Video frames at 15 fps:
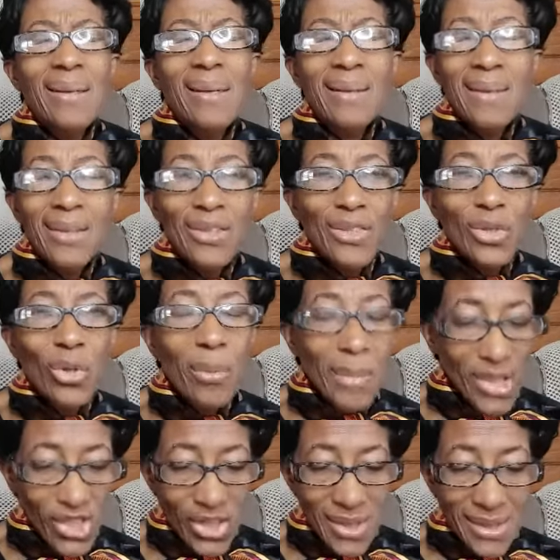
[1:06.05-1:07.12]
There's so
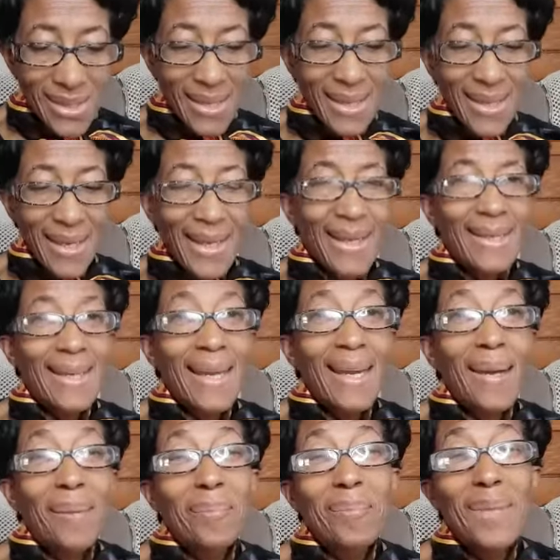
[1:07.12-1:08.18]
much to say,
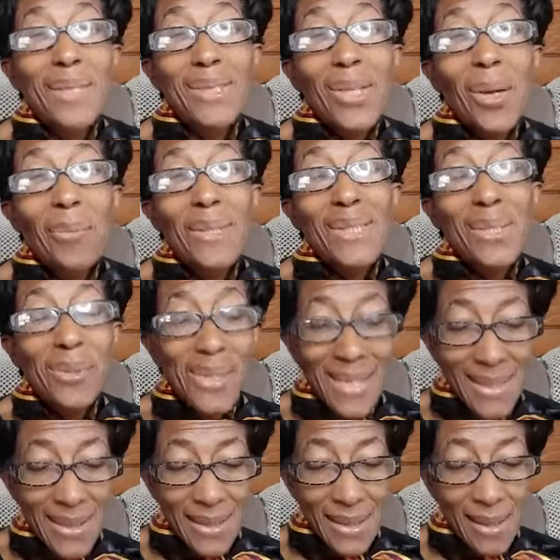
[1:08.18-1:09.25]
and there's always so
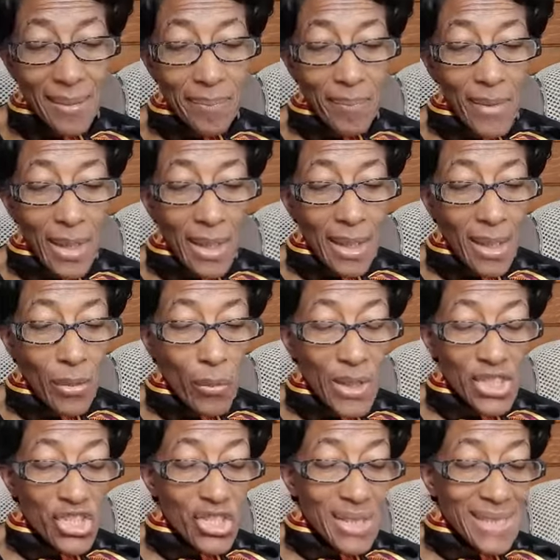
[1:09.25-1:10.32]
little time in
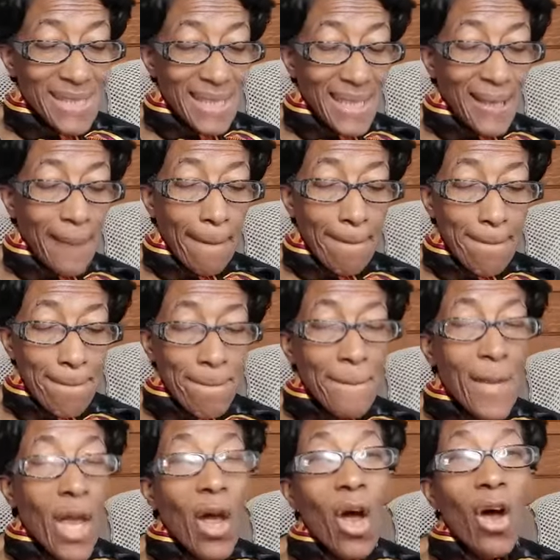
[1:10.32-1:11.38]
which to say.
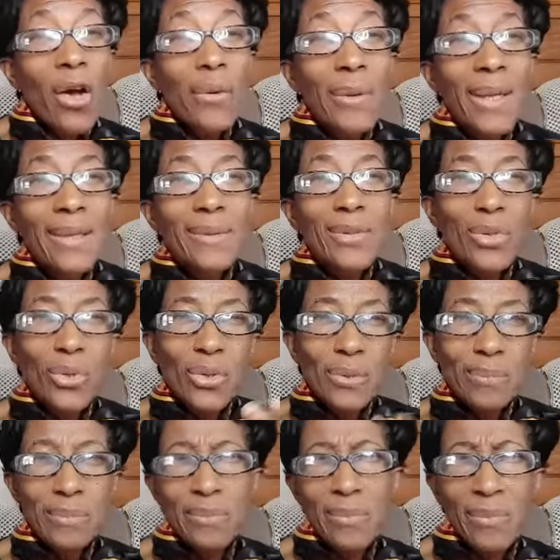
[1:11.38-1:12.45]
All right, so
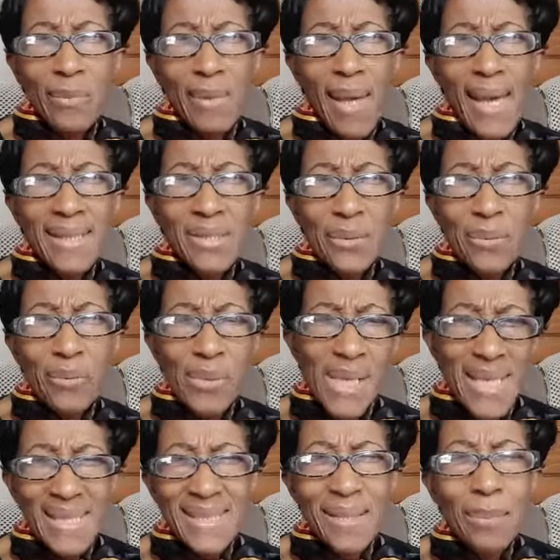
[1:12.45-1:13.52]
as it
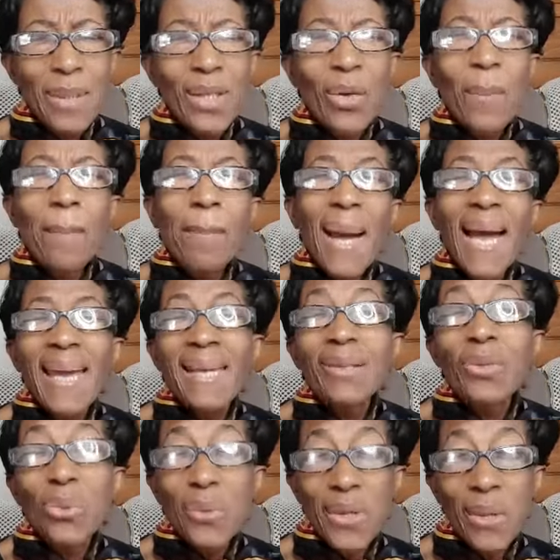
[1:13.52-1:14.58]
relates to me now, back in
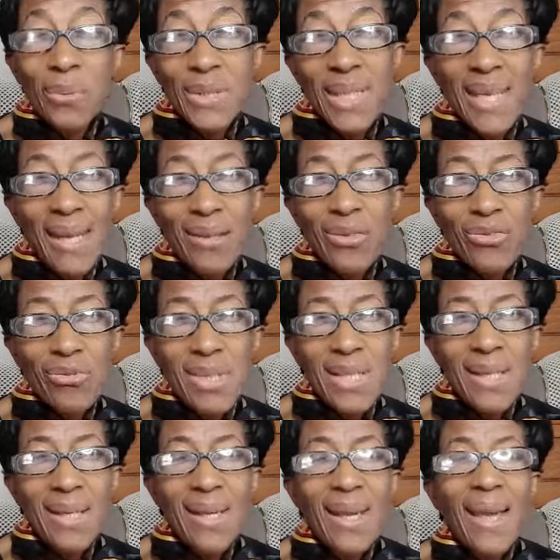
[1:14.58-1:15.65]

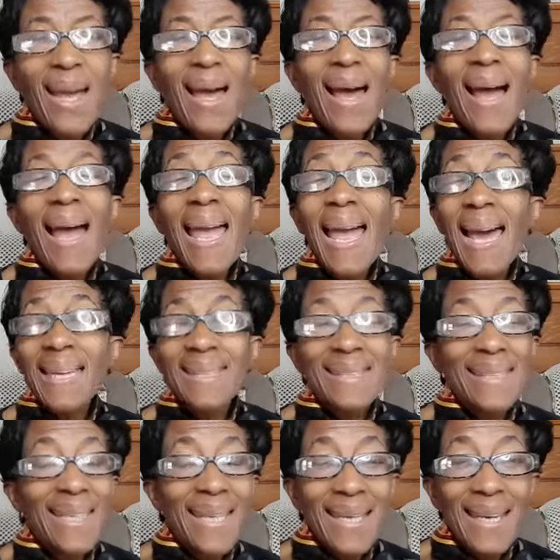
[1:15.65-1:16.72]
2003, I had to
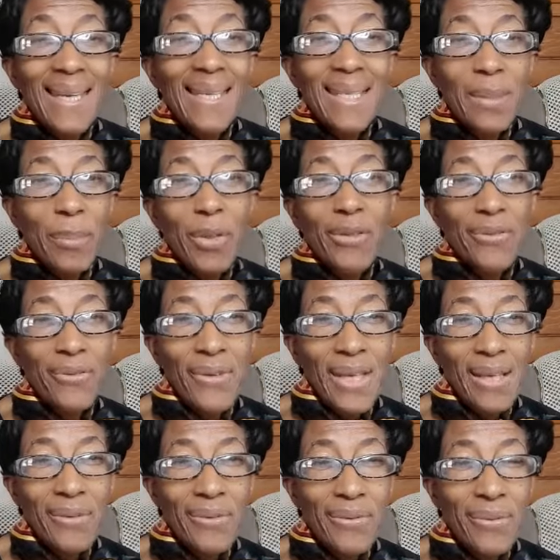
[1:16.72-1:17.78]
take a leap of
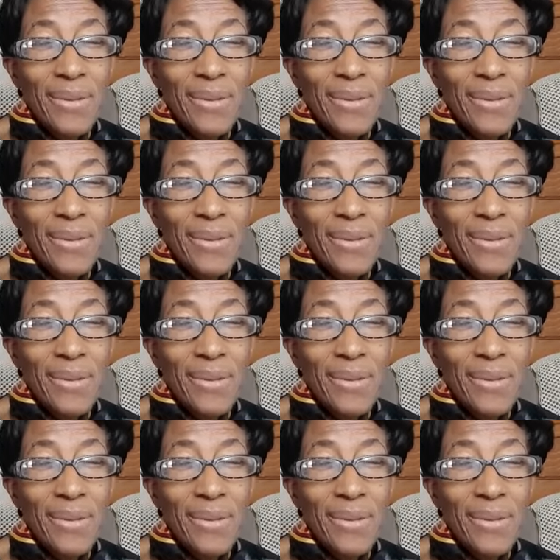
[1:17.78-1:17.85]
faith.